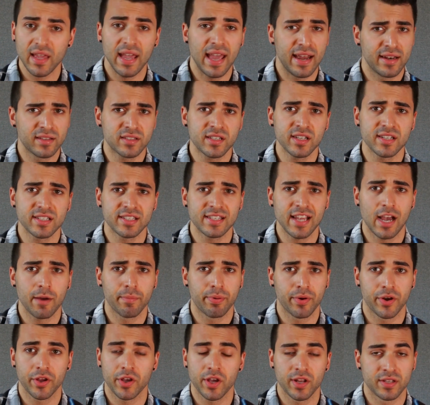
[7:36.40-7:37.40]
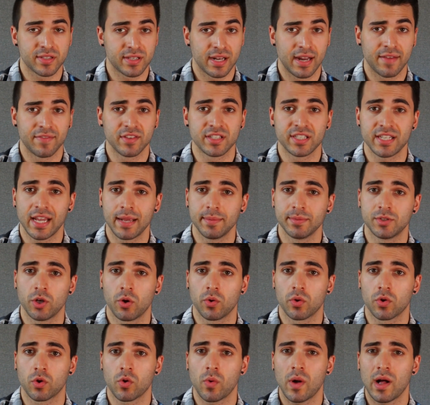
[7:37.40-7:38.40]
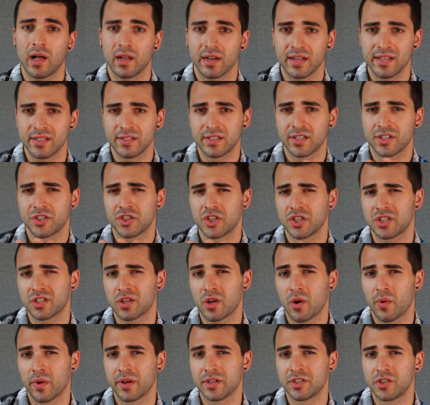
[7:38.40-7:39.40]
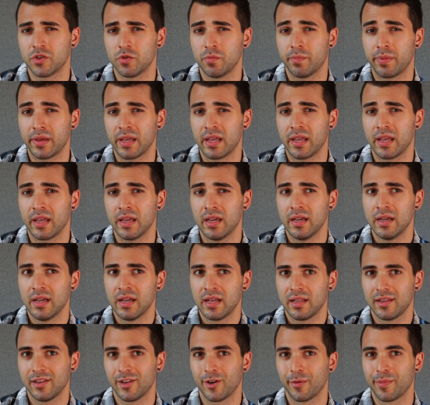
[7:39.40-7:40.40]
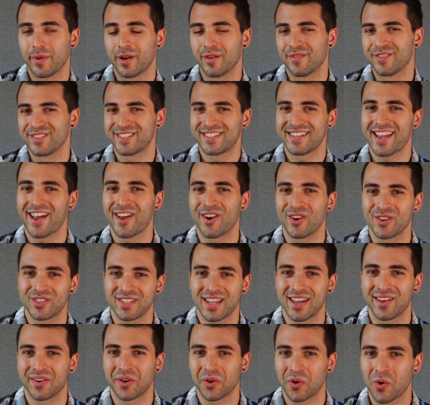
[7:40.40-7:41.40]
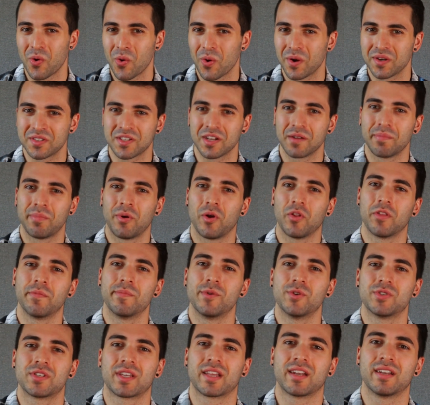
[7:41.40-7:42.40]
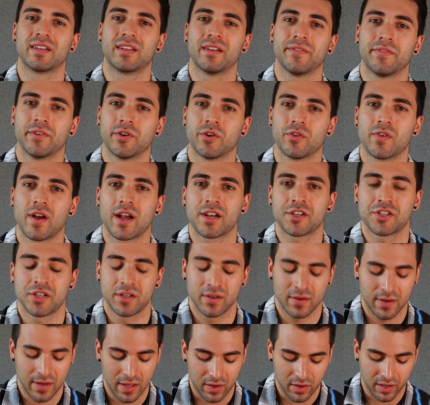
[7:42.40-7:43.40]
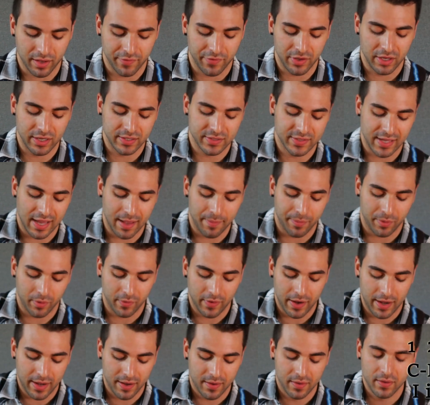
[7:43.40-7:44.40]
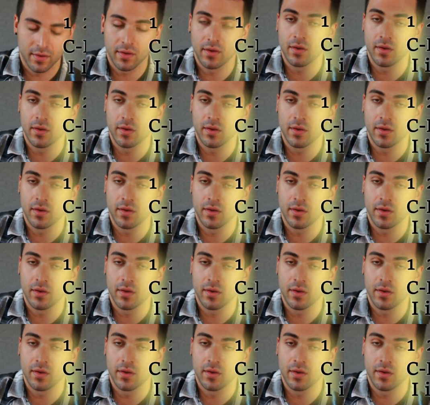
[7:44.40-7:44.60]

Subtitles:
And it's gonna sound pretty good. It's gonna have the same tonal qualities. It's just going to be a little bit of a sadder sounding chord. It's gonna pull the music in a different direction. I'll give you an example, ready?